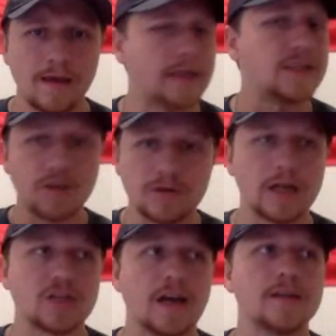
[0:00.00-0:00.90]
gets two
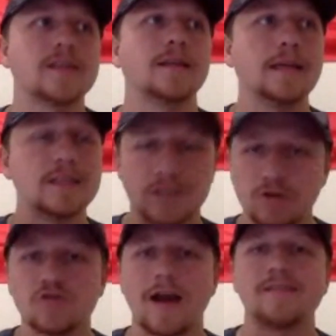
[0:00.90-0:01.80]
touchdowns, leads
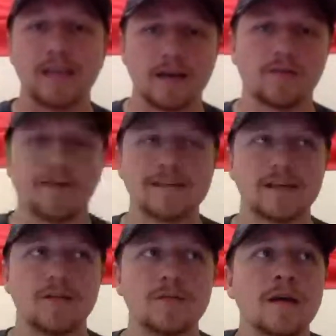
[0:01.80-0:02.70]
two drives into the red
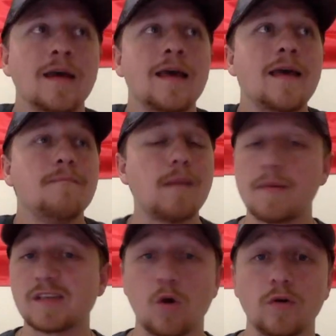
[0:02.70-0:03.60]
zone.
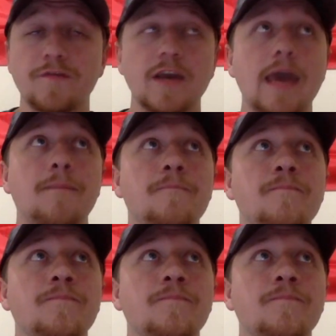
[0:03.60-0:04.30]
Maybe it's a whole different game.